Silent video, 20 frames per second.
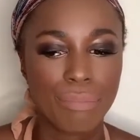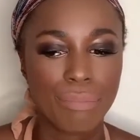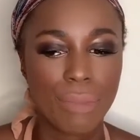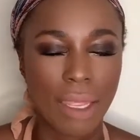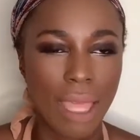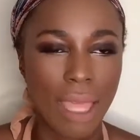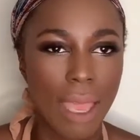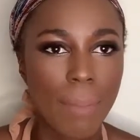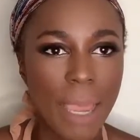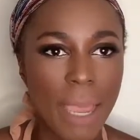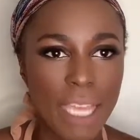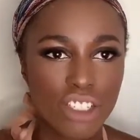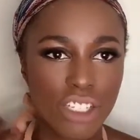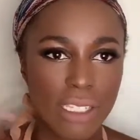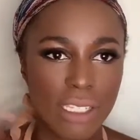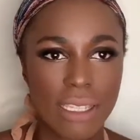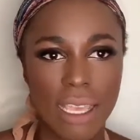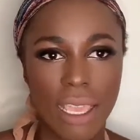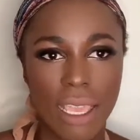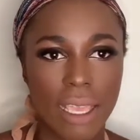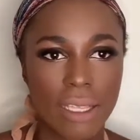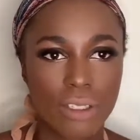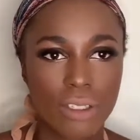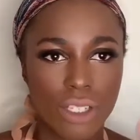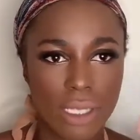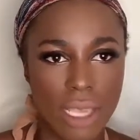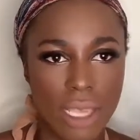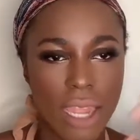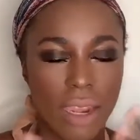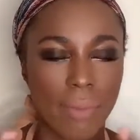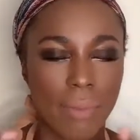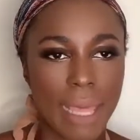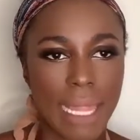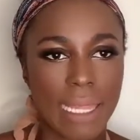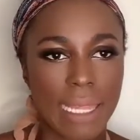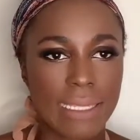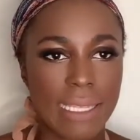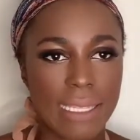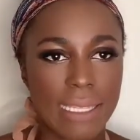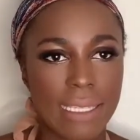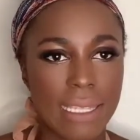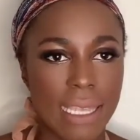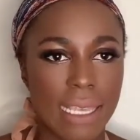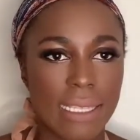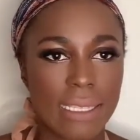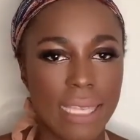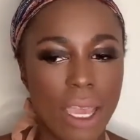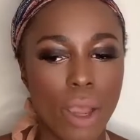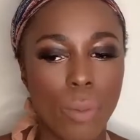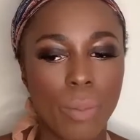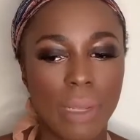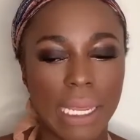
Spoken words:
lip. I just think it just kind of balances things out,